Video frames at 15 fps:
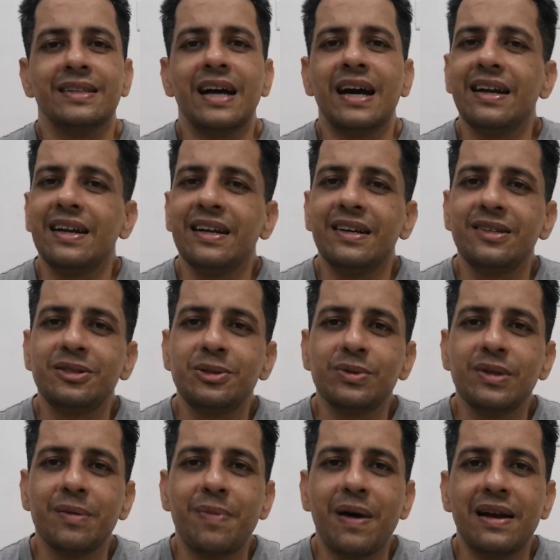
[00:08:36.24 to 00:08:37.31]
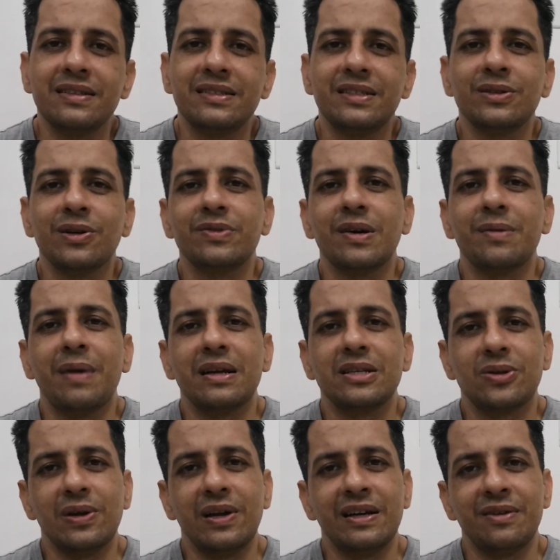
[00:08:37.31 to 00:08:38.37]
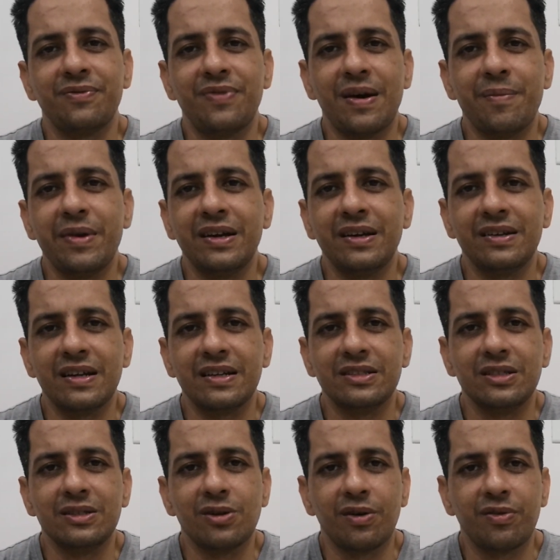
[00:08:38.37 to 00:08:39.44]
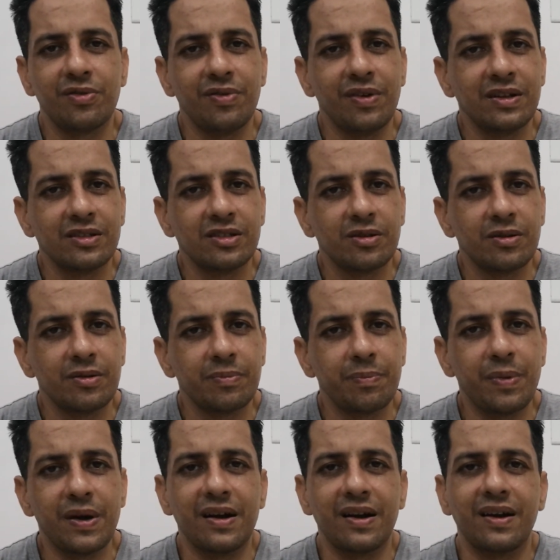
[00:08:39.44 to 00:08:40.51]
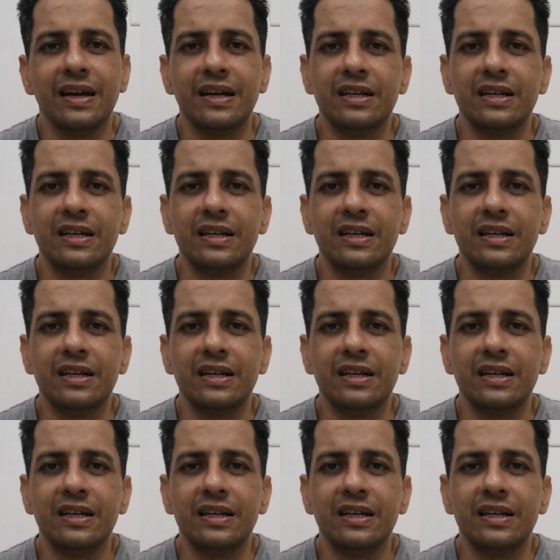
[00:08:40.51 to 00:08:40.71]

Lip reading: That leads to the balancing of the masculine and feminine energies of twins pair.